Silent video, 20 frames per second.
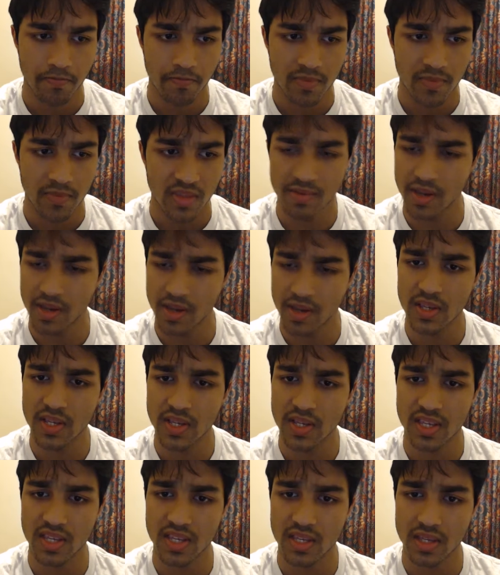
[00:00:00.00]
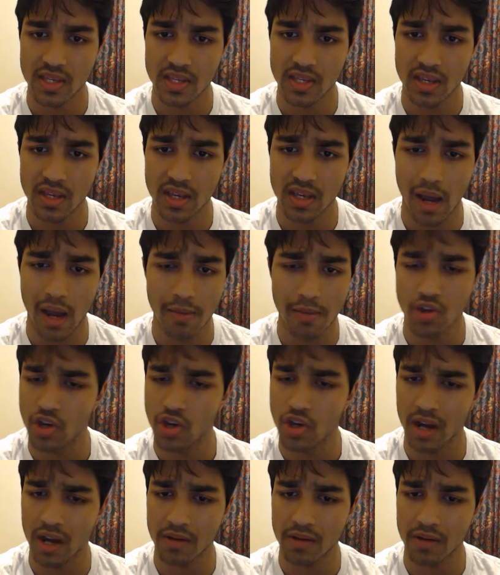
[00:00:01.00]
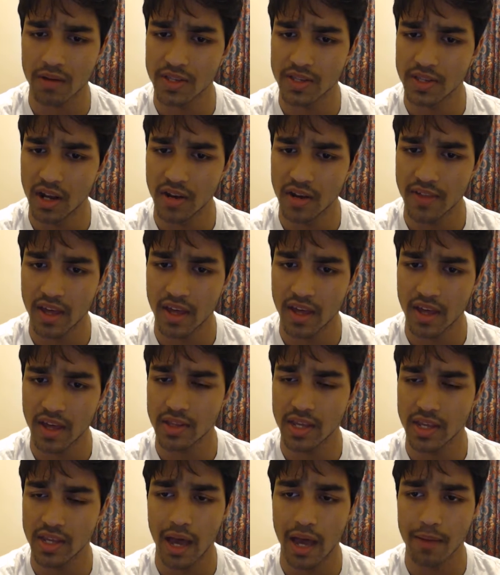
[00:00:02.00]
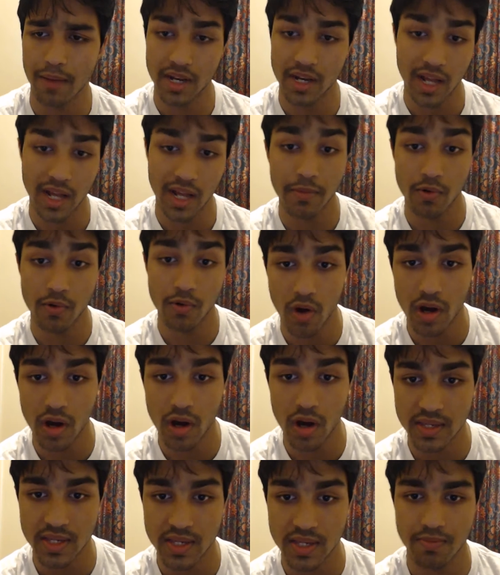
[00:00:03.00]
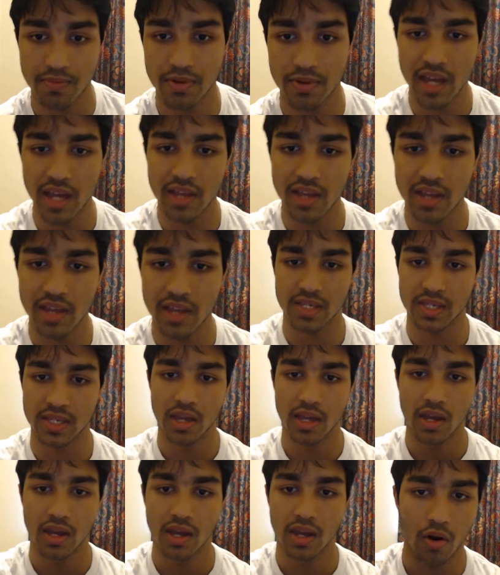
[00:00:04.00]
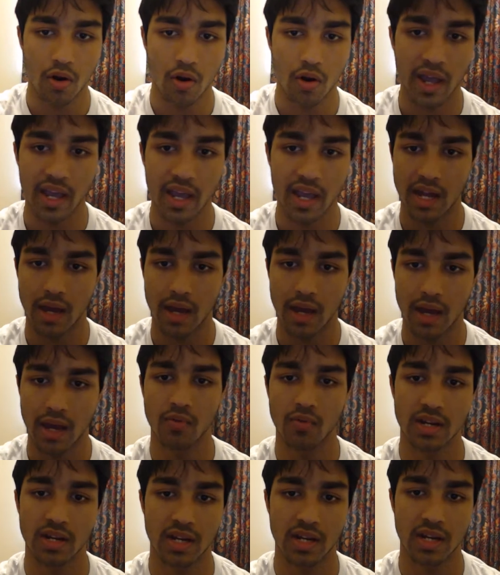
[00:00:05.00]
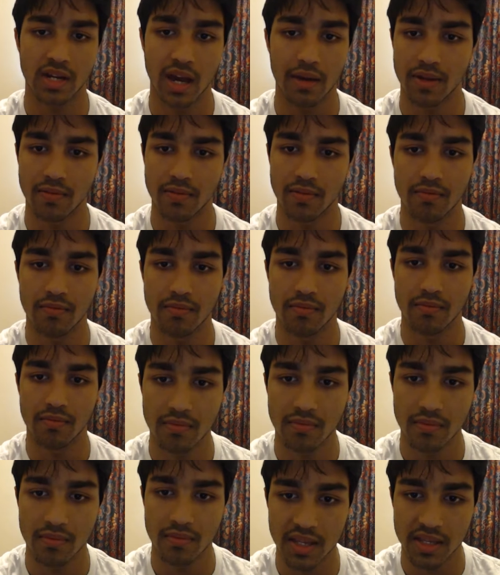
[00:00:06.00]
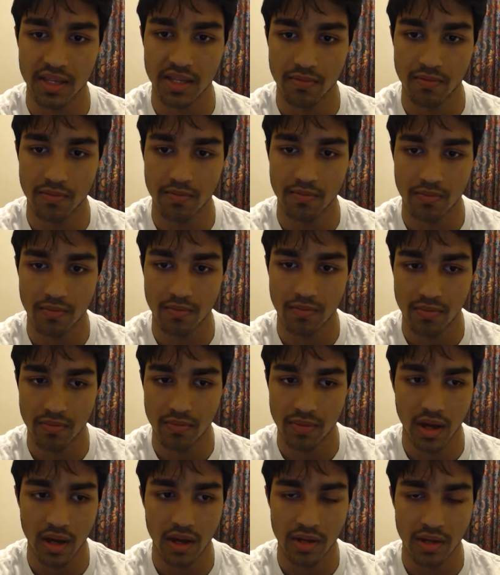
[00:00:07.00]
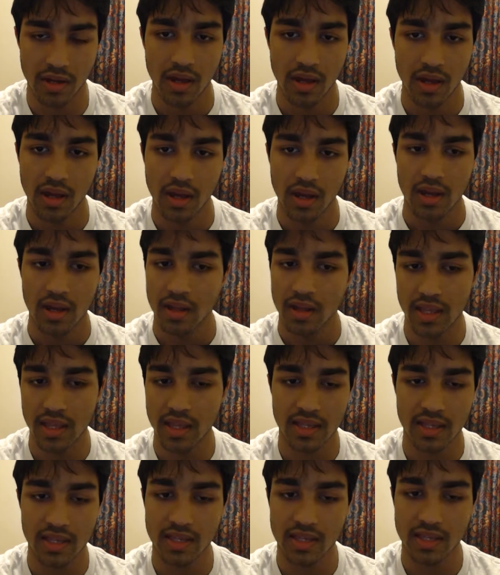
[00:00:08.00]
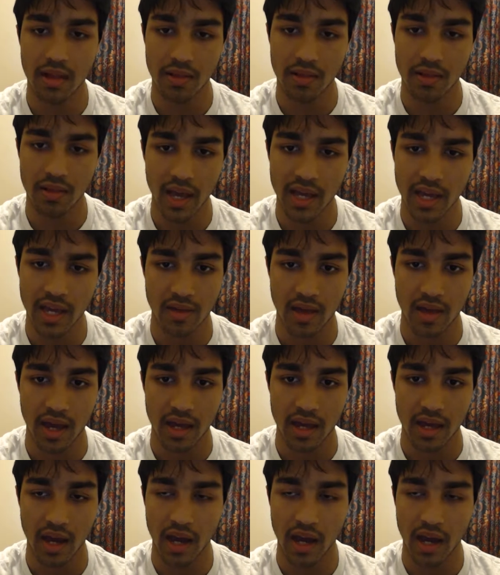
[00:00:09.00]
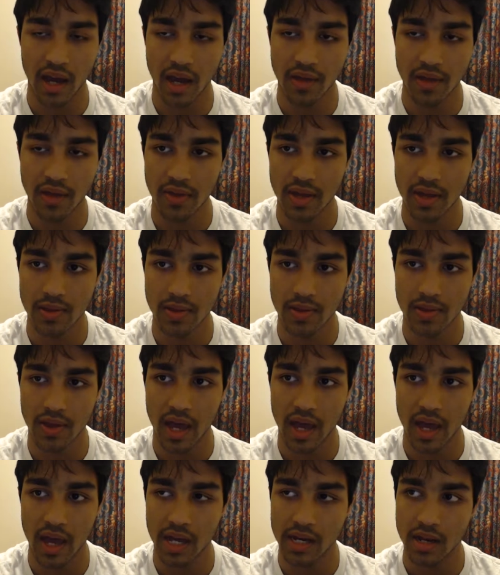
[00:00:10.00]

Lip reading: be honest, I'm shocked because none of that really happened. It happened once, but you can't just say, "Oh, hey, it happened one time and that's it, done." It's not like that. I think that